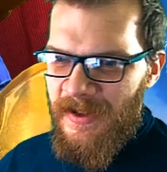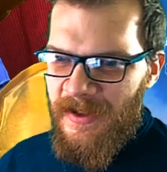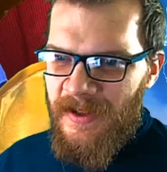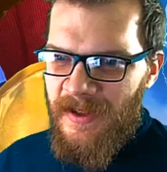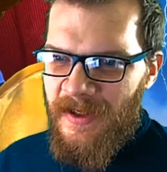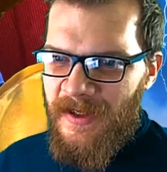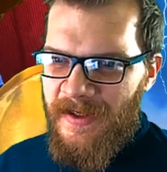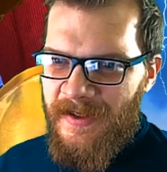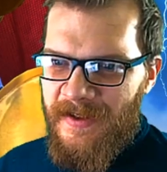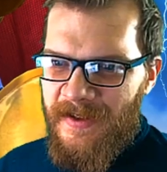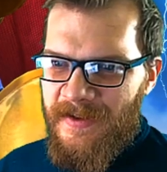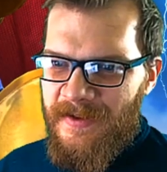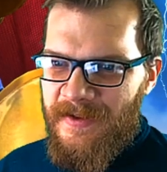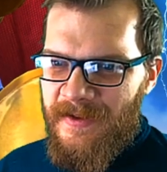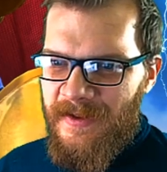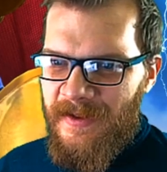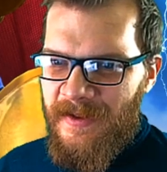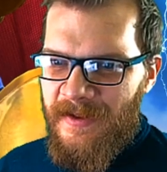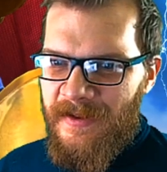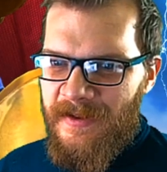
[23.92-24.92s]
And
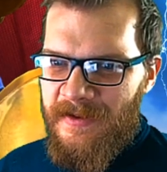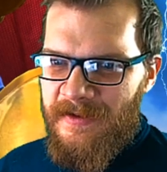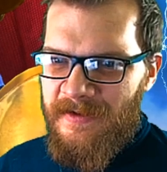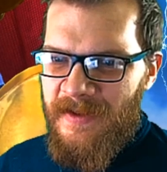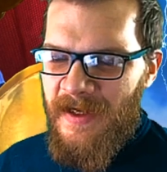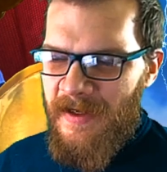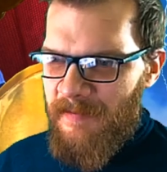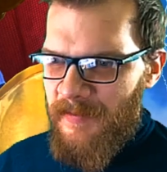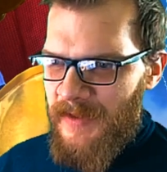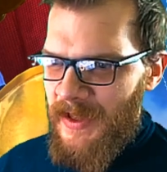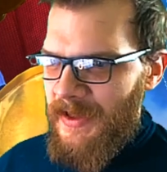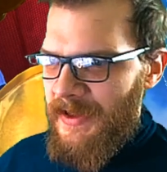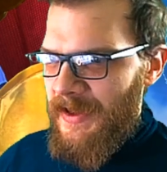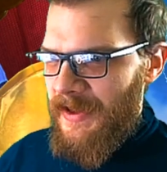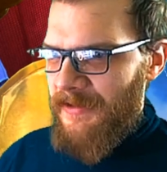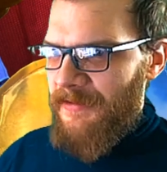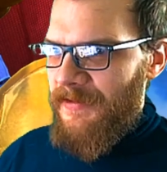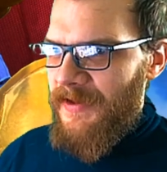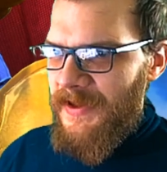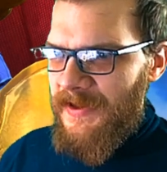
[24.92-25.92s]
uh, yeah, I
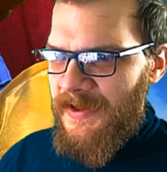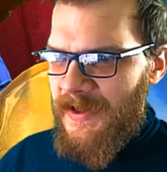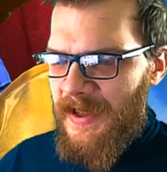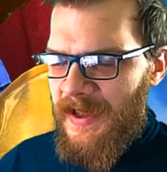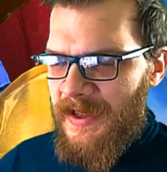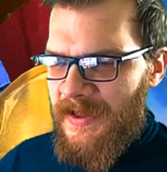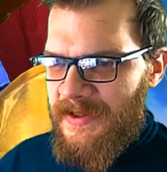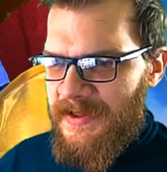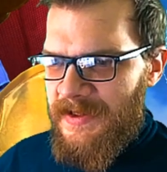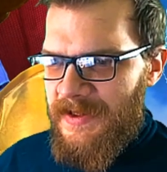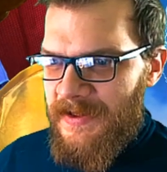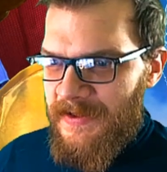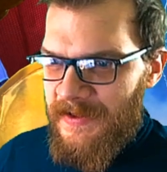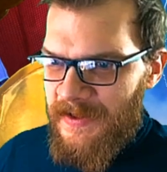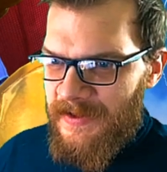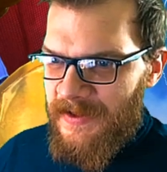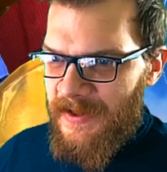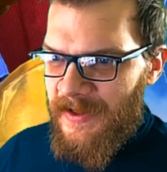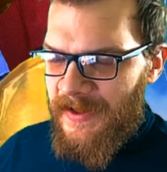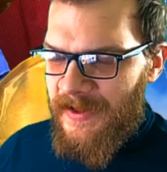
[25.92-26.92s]
agree the idea
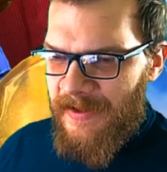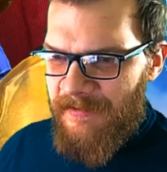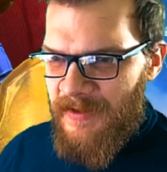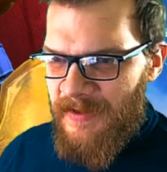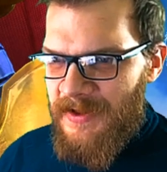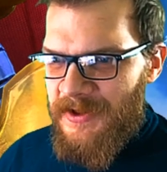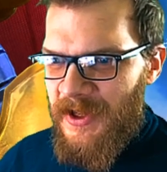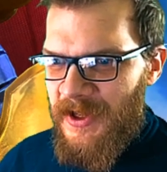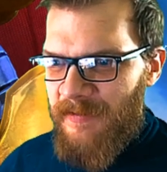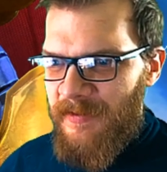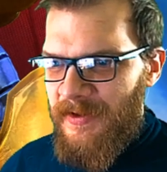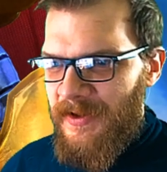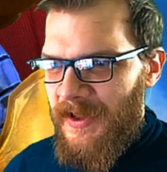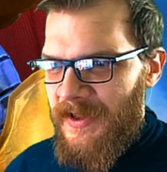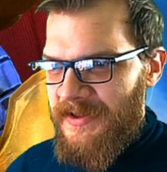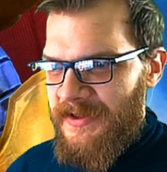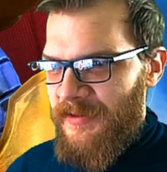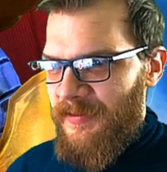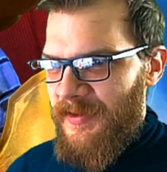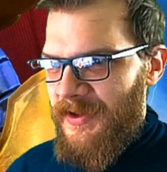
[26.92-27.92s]
that not every champion
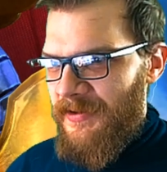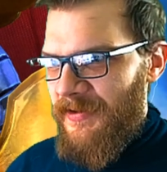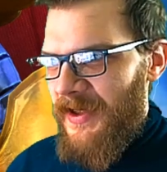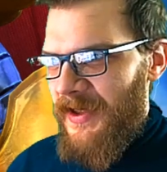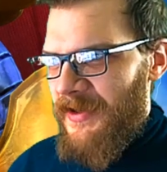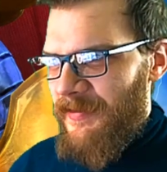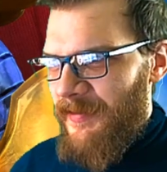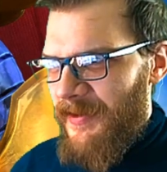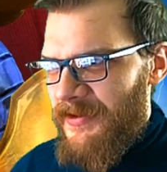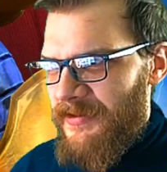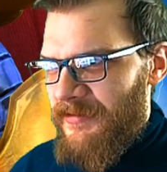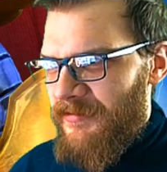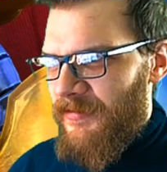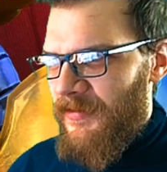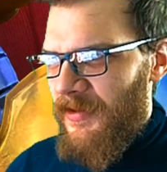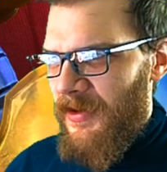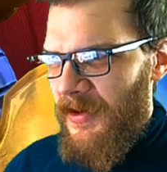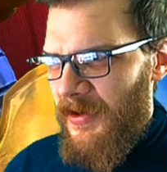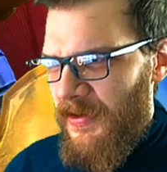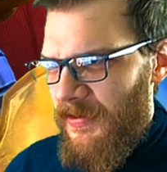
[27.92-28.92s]
has to be great, but
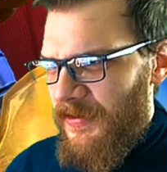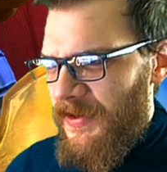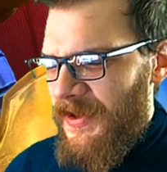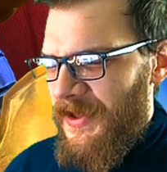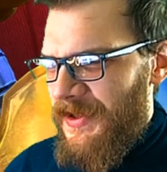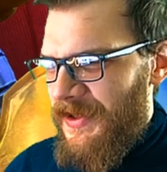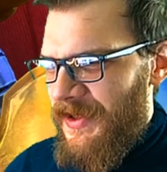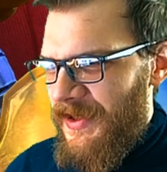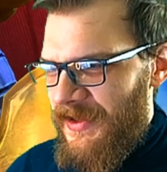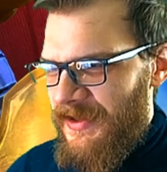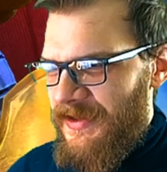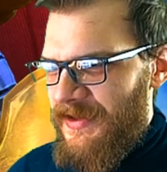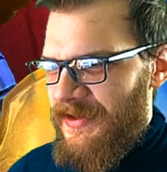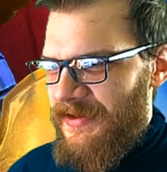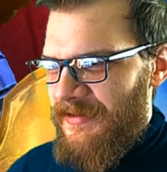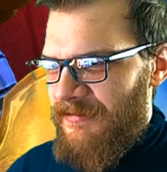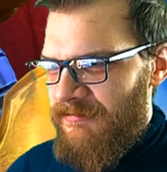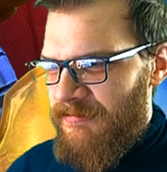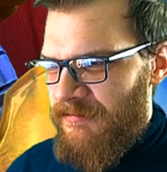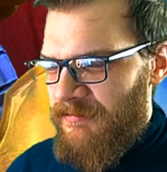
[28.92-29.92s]
Odin
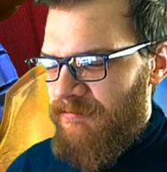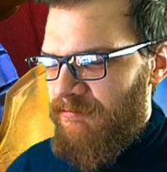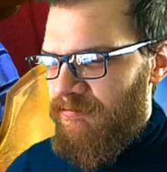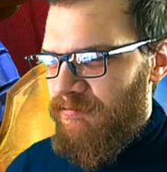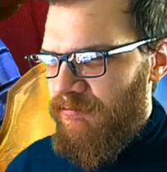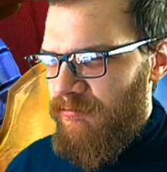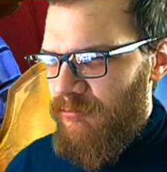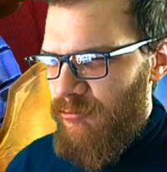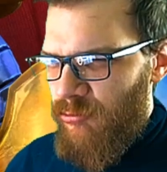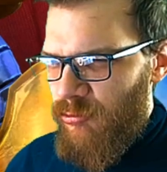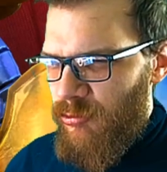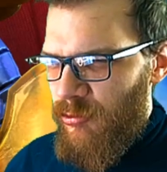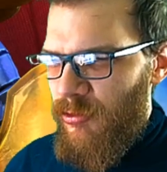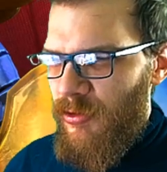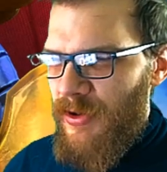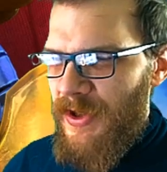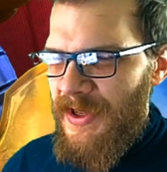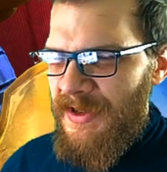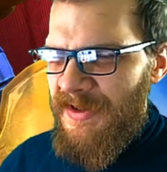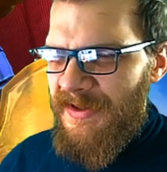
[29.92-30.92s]
is
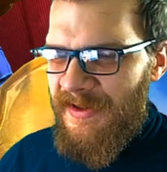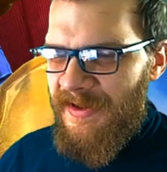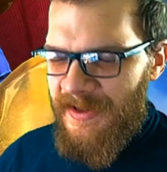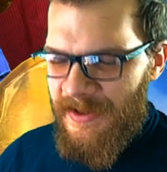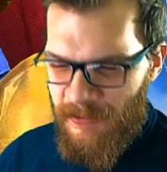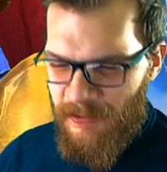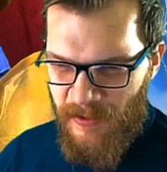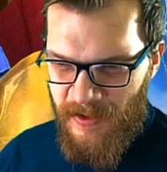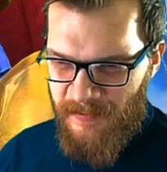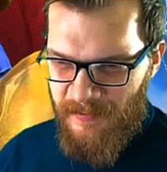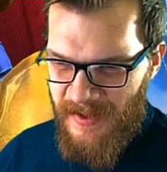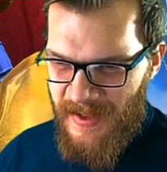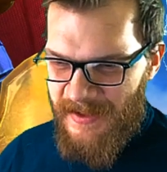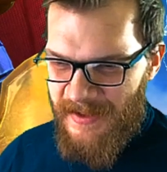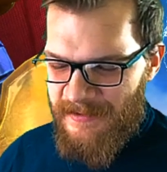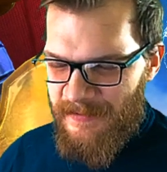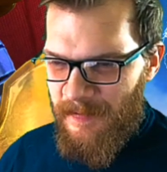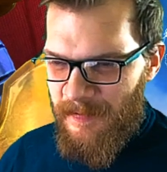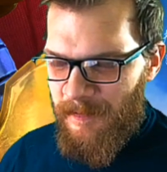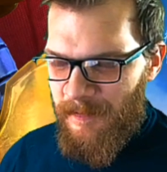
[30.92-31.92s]
really quite
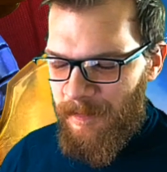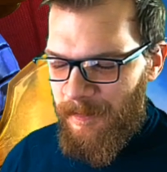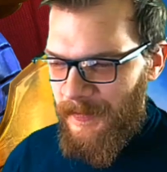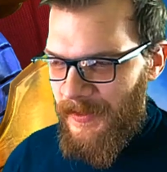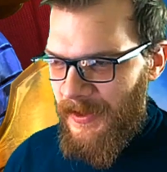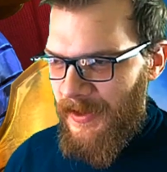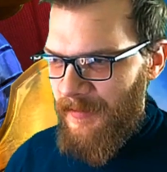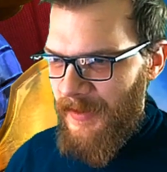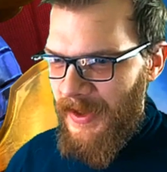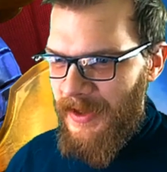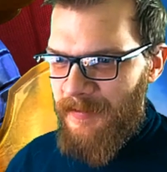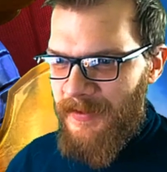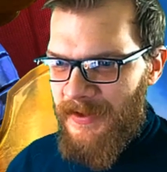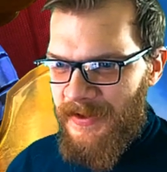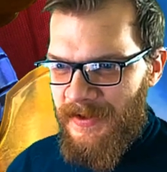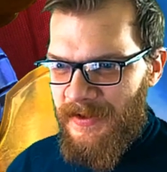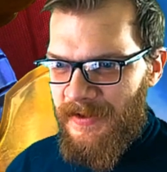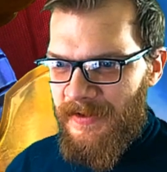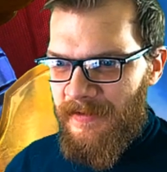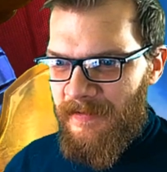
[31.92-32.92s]
bad, in my
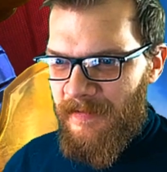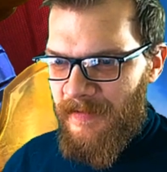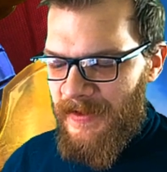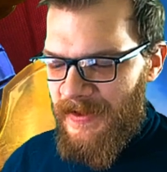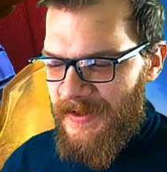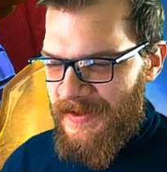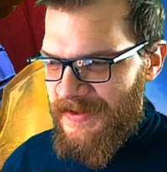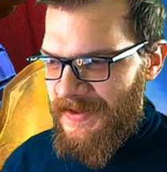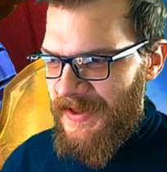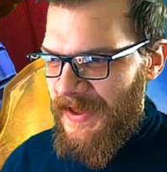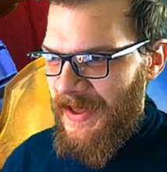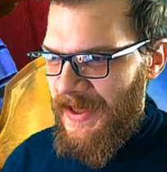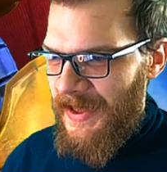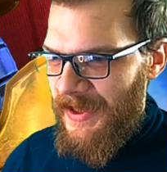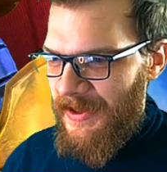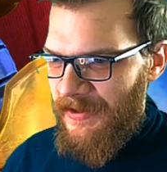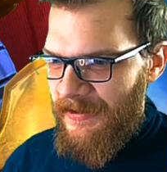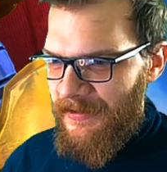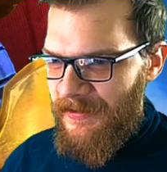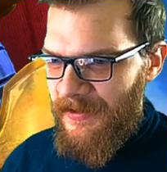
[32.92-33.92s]
opinion. It doesn't
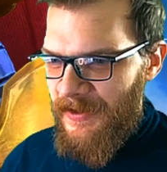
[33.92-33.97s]
have